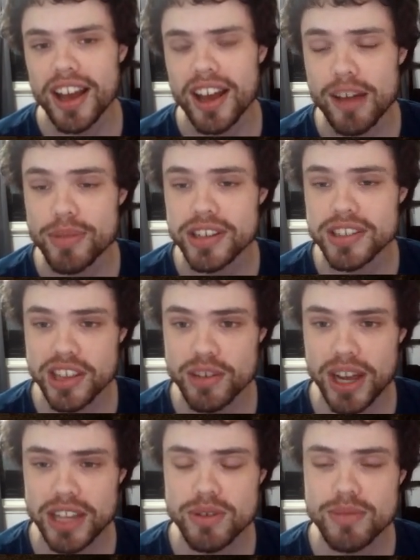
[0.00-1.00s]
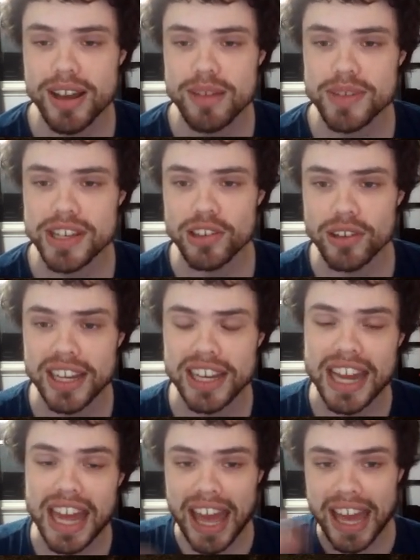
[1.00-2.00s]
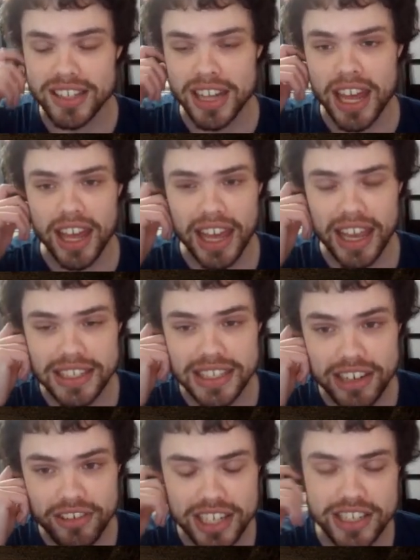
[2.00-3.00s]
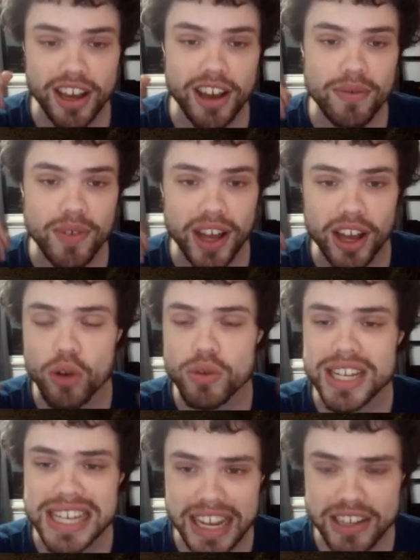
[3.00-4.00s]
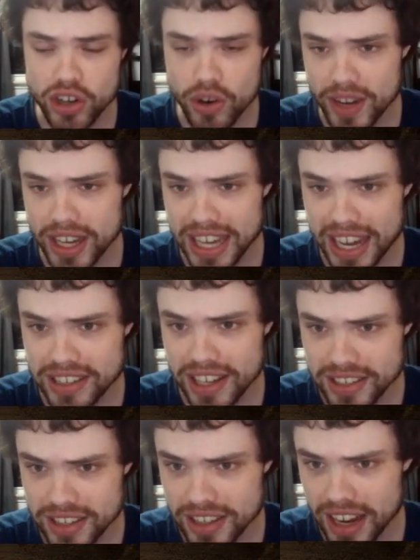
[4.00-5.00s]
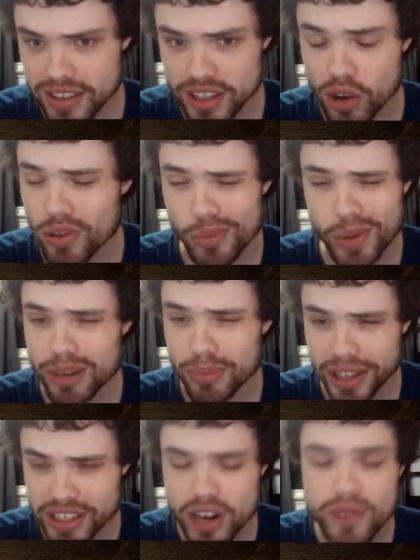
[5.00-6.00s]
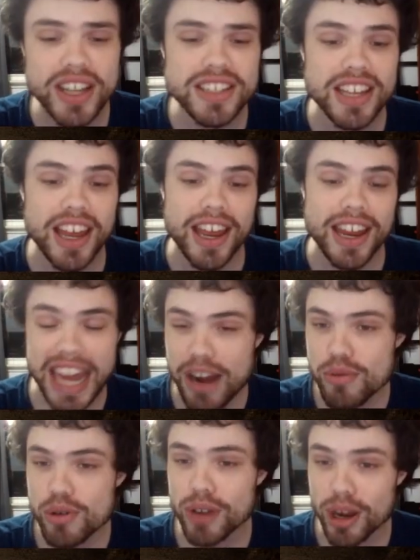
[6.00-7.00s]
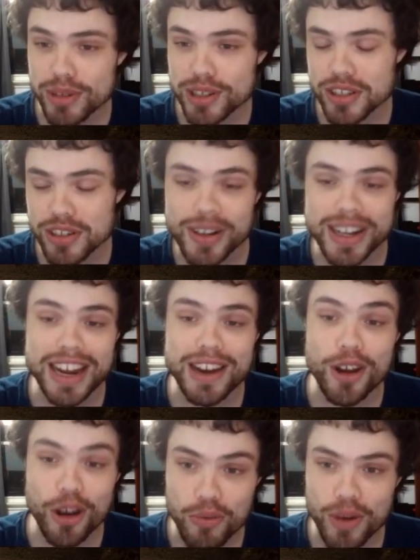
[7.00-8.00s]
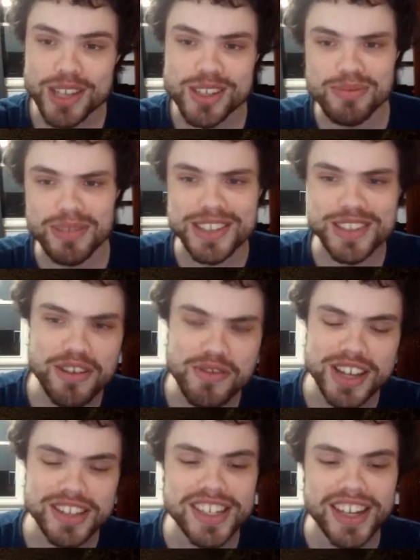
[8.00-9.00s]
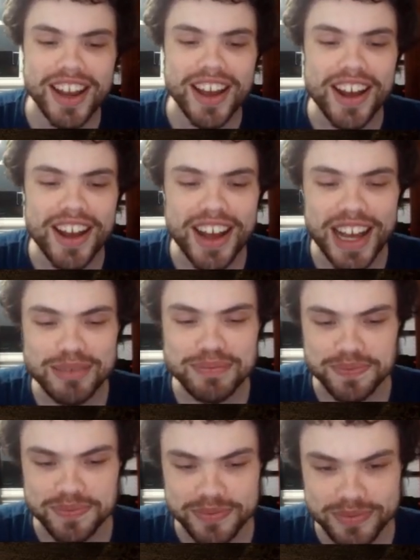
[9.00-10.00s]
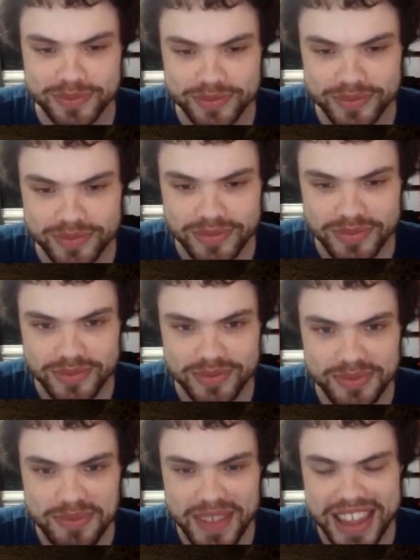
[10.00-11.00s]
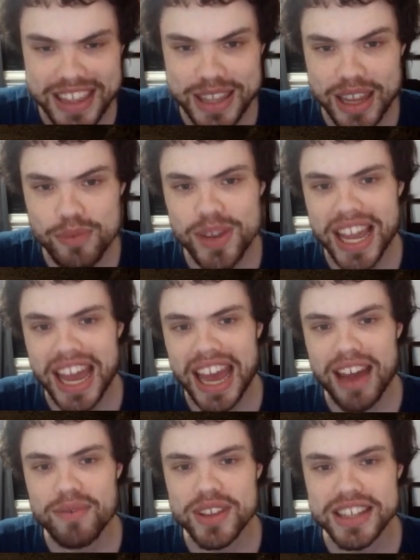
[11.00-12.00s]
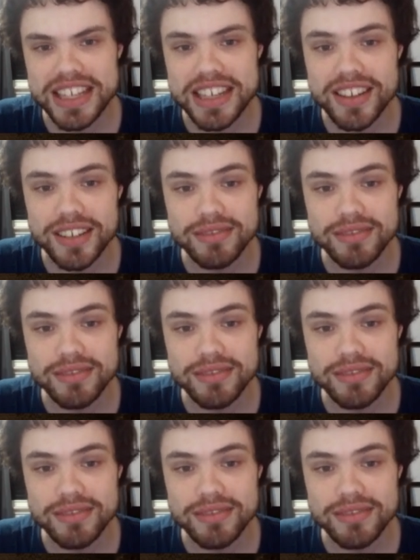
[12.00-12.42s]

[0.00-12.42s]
because otherwise we might be looking at a series of OTK Soviet decks as, like, the only way to play Soviets. Now we're probably just looking at no ways to play Soviets. Then we have the